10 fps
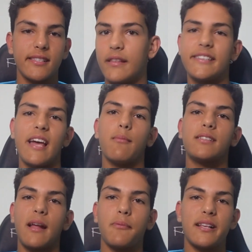This game will
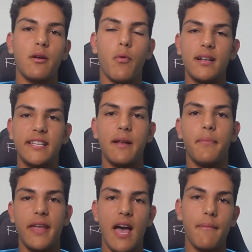take place at 1:10
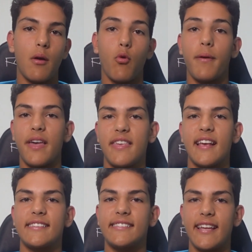p.m. and will be at the
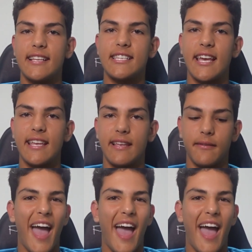SCG.